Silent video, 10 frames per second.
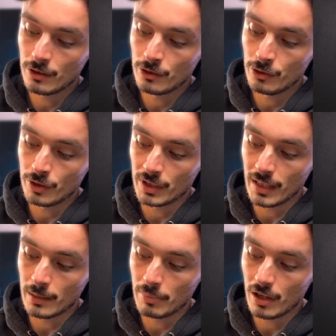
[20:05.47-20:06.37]
you can
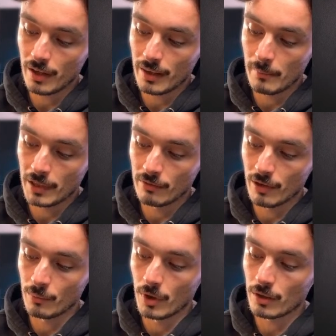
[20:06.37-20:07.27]
then apply them in your
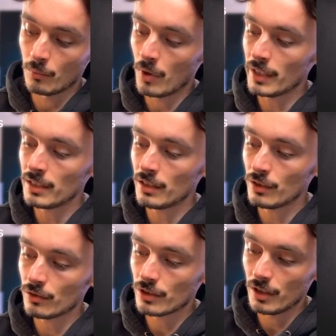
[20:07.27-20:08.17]
own work. Why did I
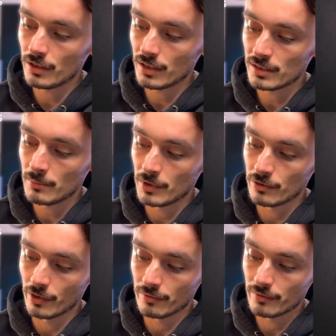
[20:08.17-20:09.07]
not turn that
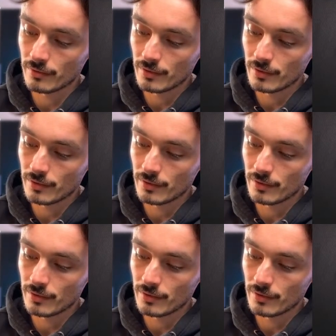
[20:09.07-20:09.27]
symmetry off?